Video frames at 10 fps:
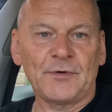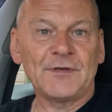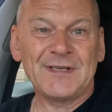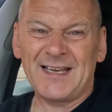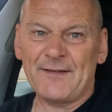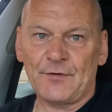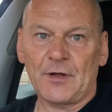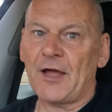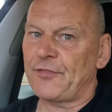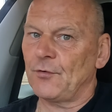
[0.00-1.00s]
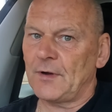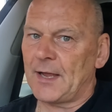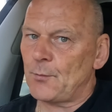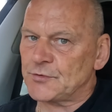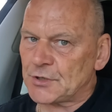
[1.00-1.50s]
delivered. I thought
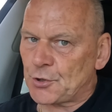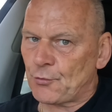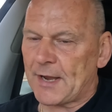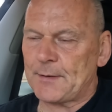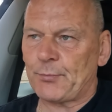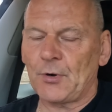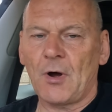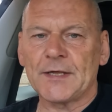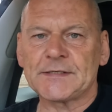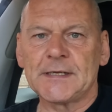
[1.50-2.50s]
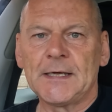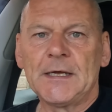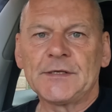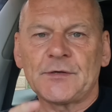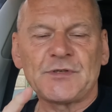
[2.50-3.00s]
it was a great price.
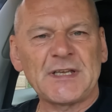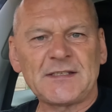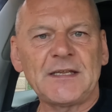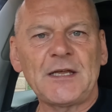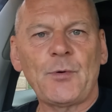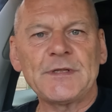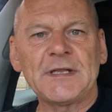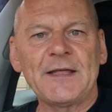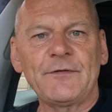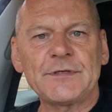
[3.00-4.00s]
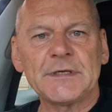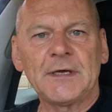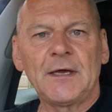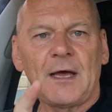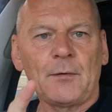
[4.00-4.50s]
So 16 quid delivered.
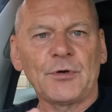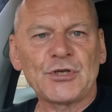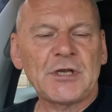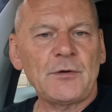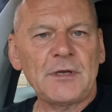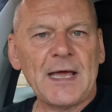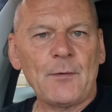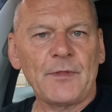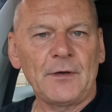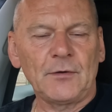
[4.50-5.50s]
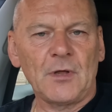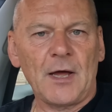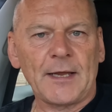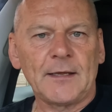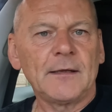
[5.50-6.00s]
I'm going to show you now what they look
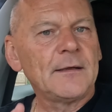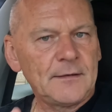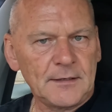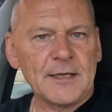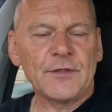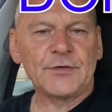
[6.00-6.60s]
like in the